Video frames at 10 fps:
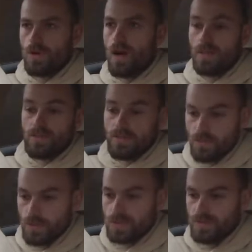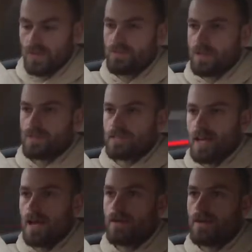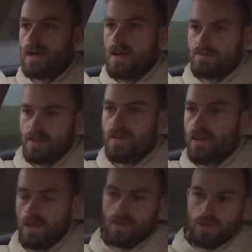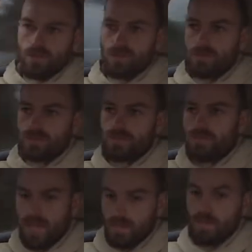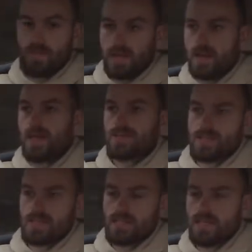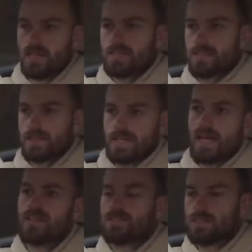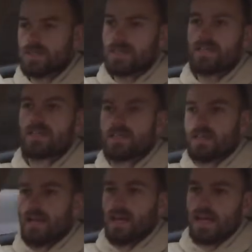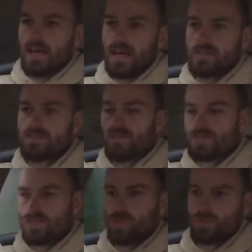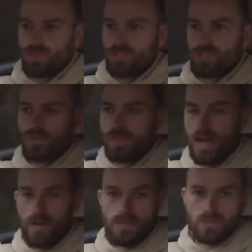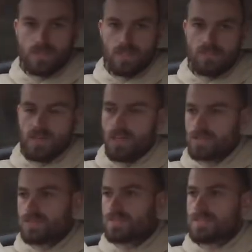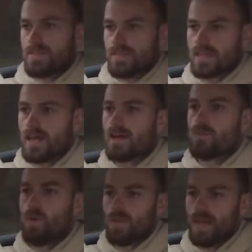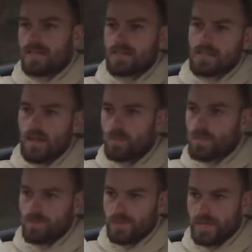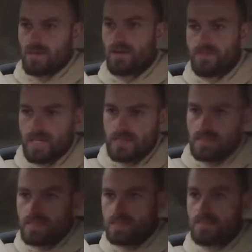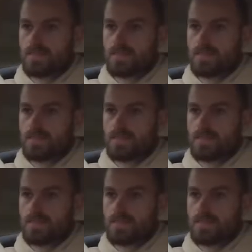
under 45 miles an hour and very lightly on the throttle, it will be an electric. So it can do it. It's obviously all just to do with the outputs of the inverter and stuff like that, what that can cope with without overheating.